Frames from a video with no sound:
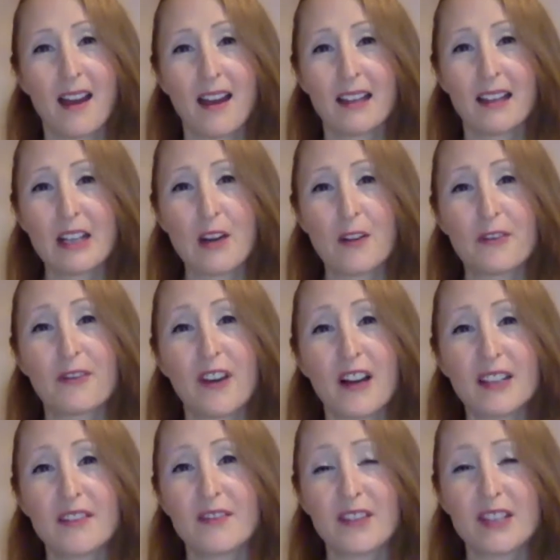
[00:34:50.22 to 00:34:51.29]
you know,
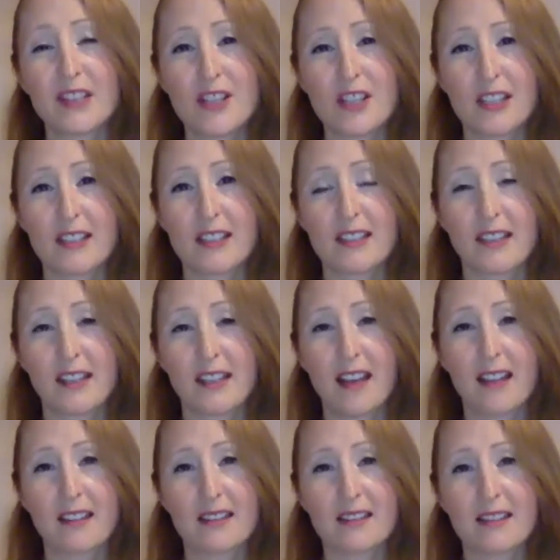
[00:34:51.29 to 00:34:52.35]
fun vision,
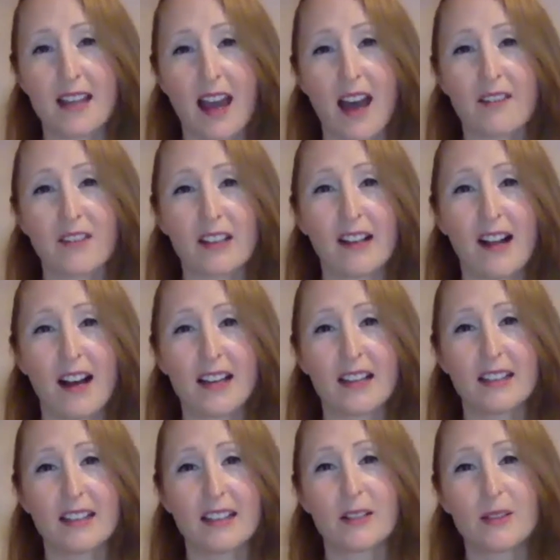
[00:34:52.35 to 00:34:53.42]
and to have a
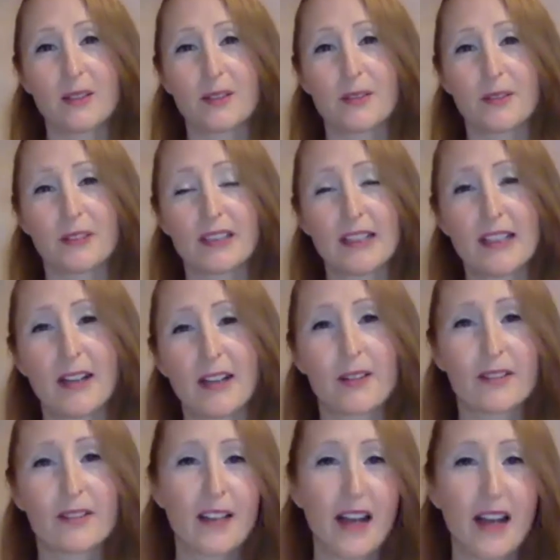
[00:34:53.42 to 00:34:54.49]
client who, you
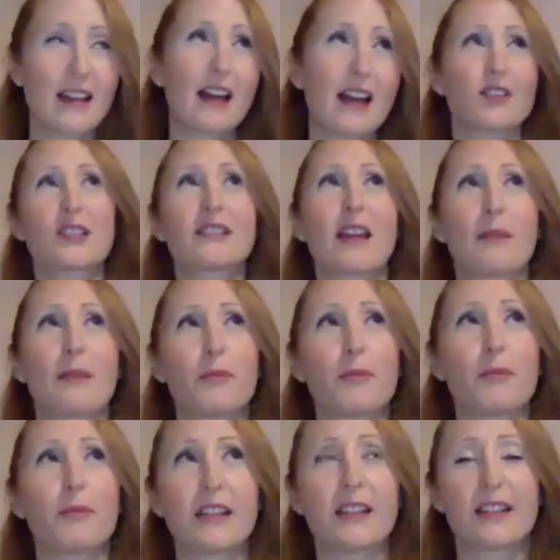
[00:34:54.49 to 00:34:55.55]
know, I just kept
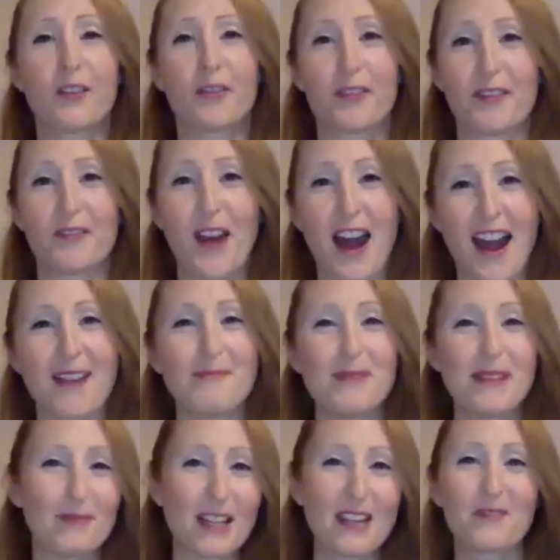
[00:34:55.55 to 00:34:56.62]
looking over the, I
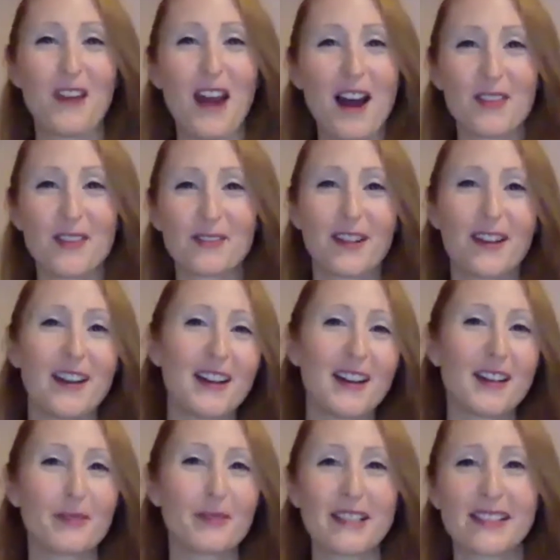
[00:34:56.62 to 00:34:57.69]
mean, we had found the
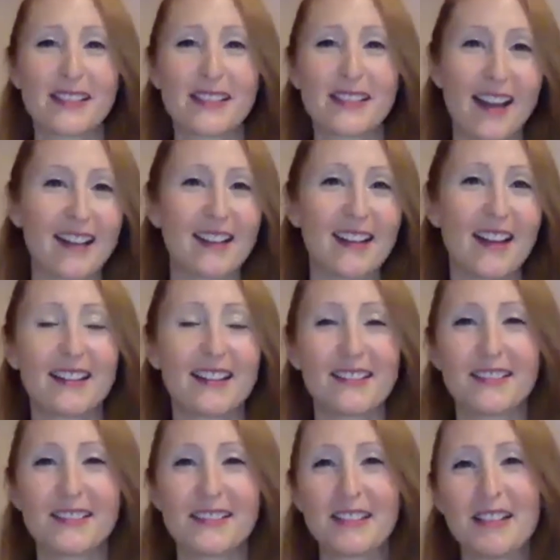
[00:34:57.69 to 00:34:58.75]
rug, we had decided on,
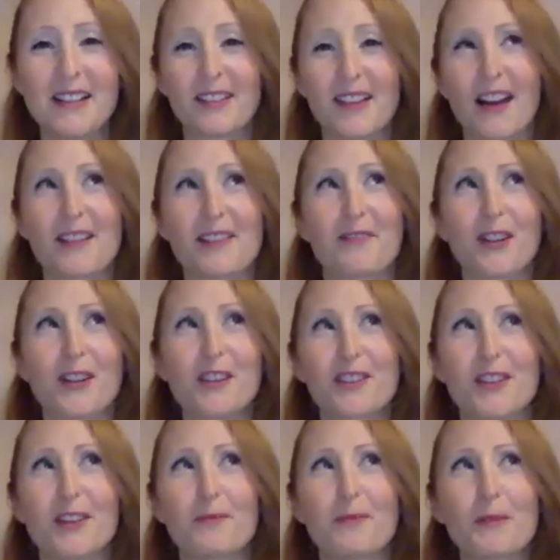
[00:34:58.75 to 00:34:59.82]
you know, a lot of the
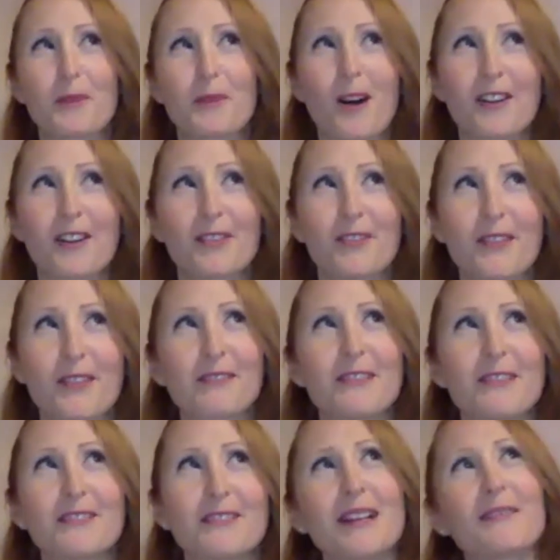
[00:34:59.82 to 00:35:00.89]
furniture, and we would walk through that
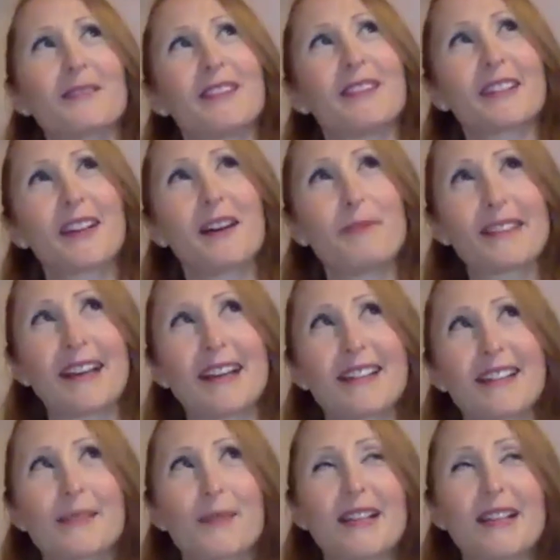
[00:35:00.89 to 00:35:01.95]
room and I would look up at that
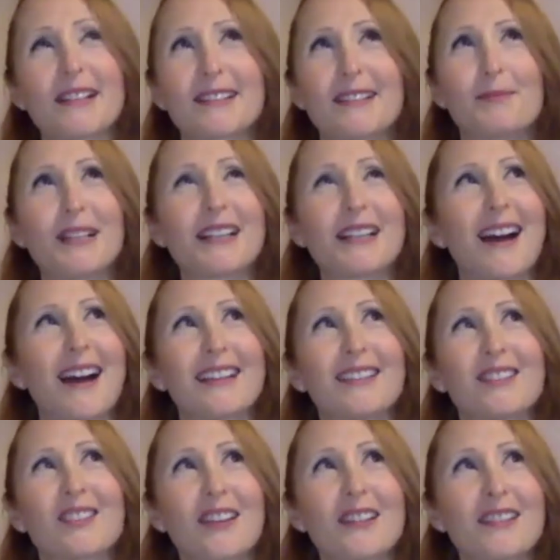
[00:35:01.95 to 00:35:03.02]
space and I'm like, I
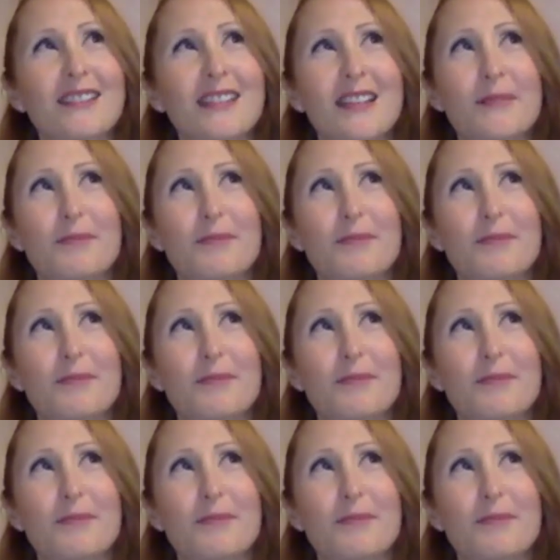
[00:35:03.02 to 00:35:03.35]
just keep